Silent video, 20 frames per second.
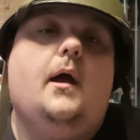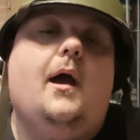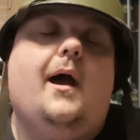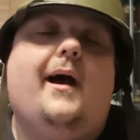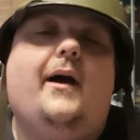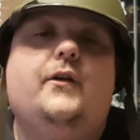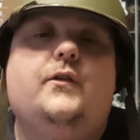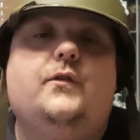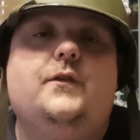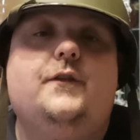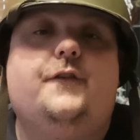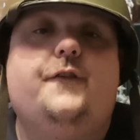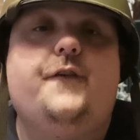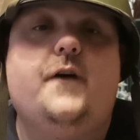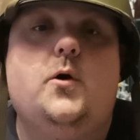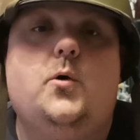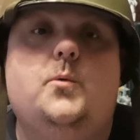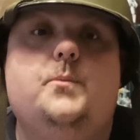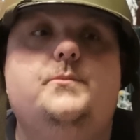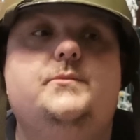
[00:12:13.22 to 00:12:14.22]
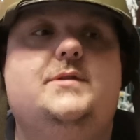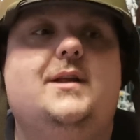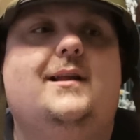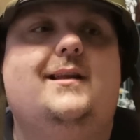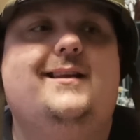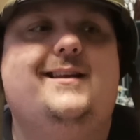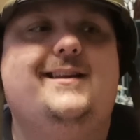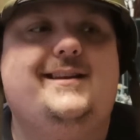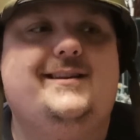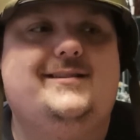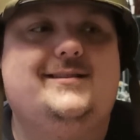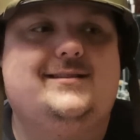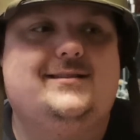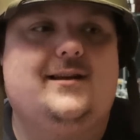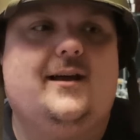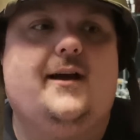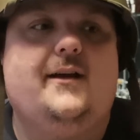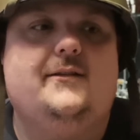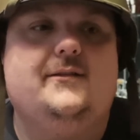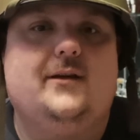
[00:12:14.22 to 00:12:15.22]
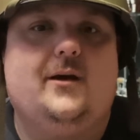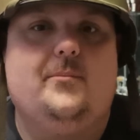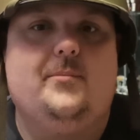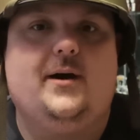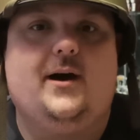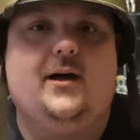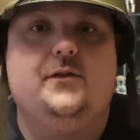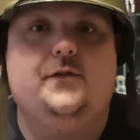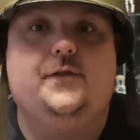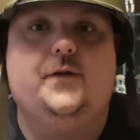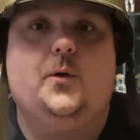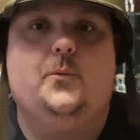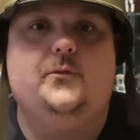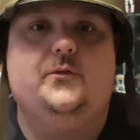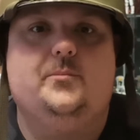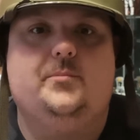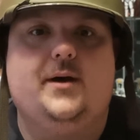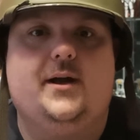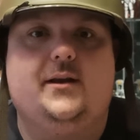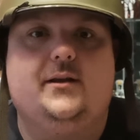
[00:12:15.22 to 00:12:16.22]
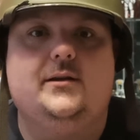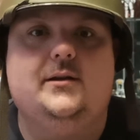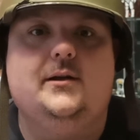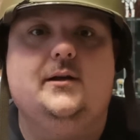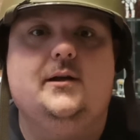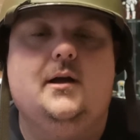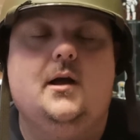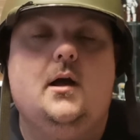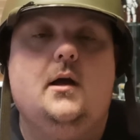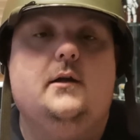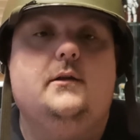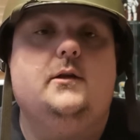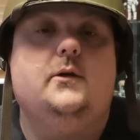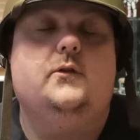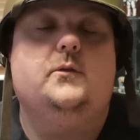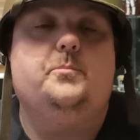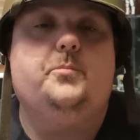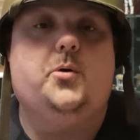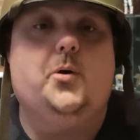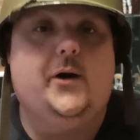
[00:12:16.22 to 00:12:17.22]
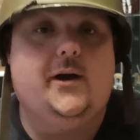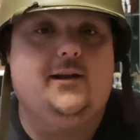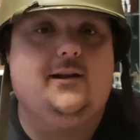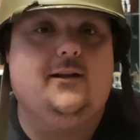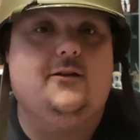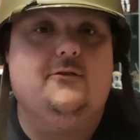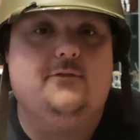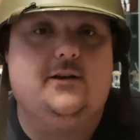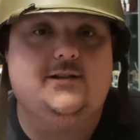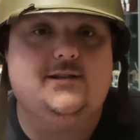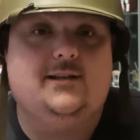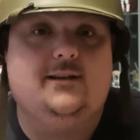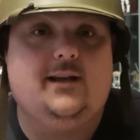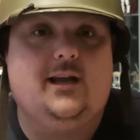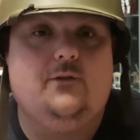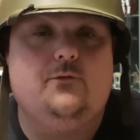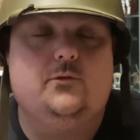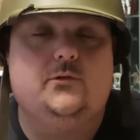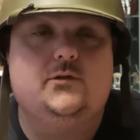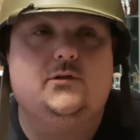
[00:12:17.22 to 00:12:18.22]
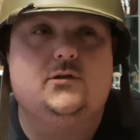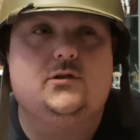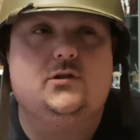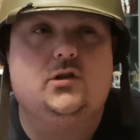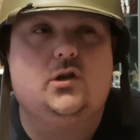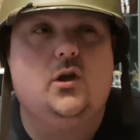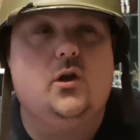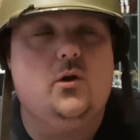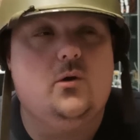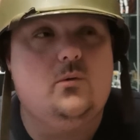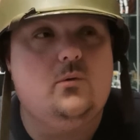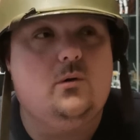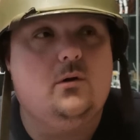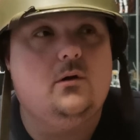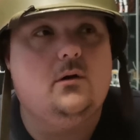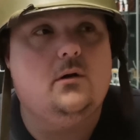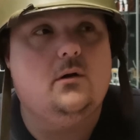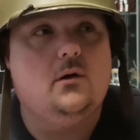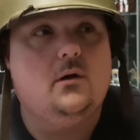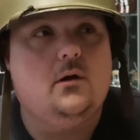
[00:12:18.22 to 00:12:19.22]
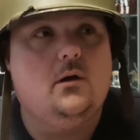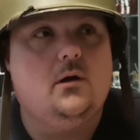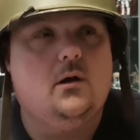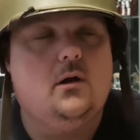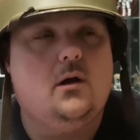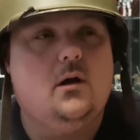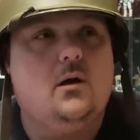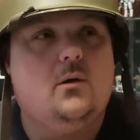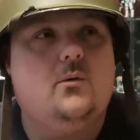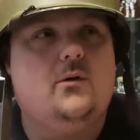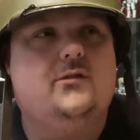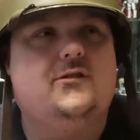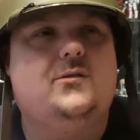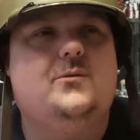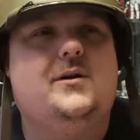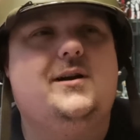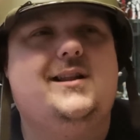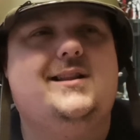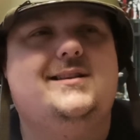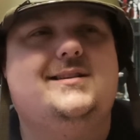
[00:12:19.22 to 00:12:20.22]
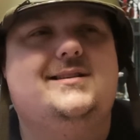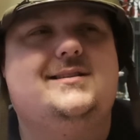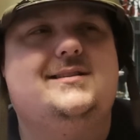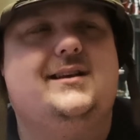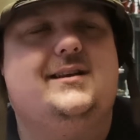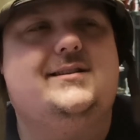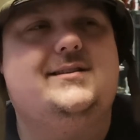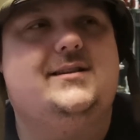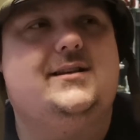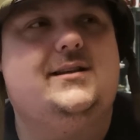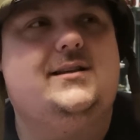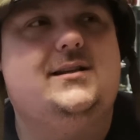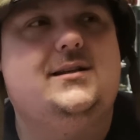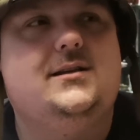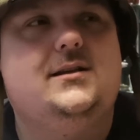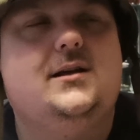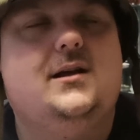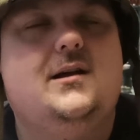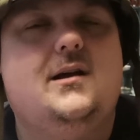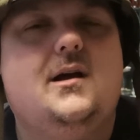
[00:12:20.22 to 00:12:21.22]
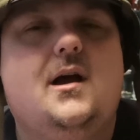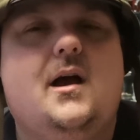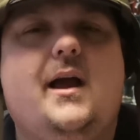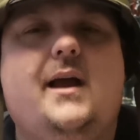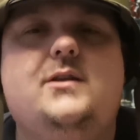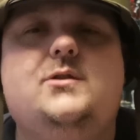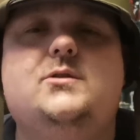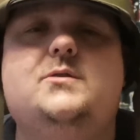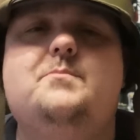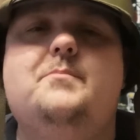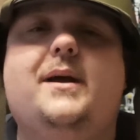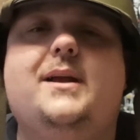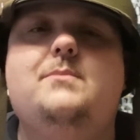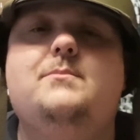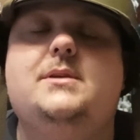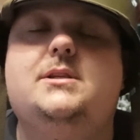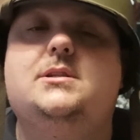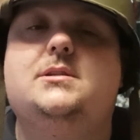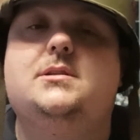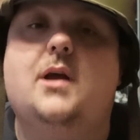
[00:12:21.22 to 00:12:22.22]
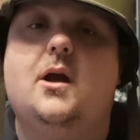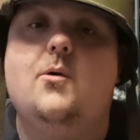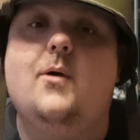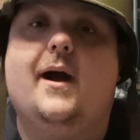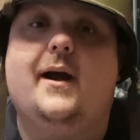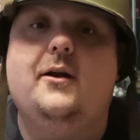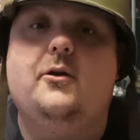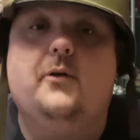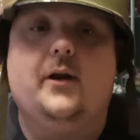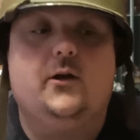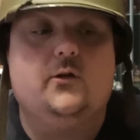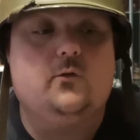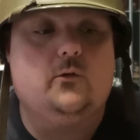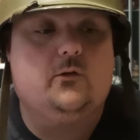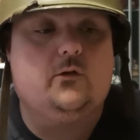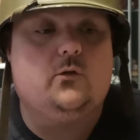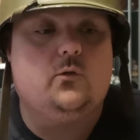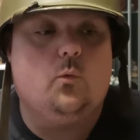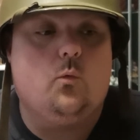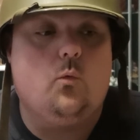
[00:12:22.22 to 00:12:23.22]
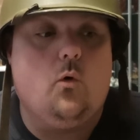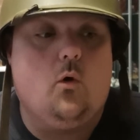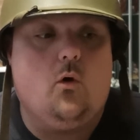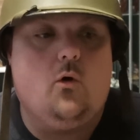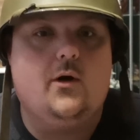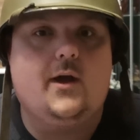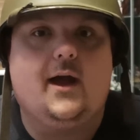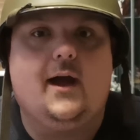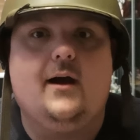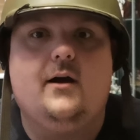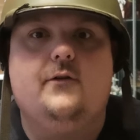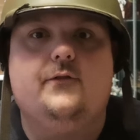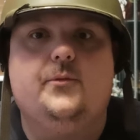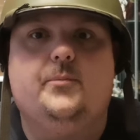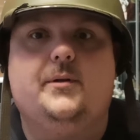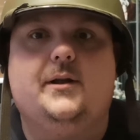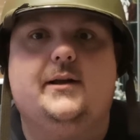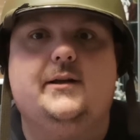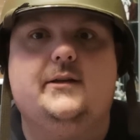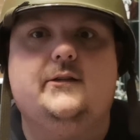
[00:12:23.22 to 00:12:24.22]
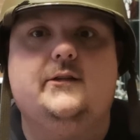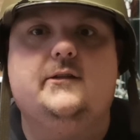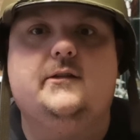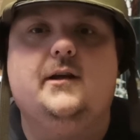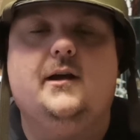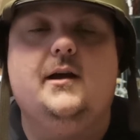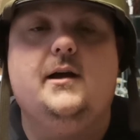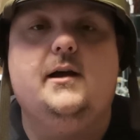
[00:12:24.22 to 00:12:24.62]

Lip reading: As for the films, least said about the films, the better. There was a point in Resident Evil 2. What's the one in the city? It just made me so angry I just wanted to walk out of the place.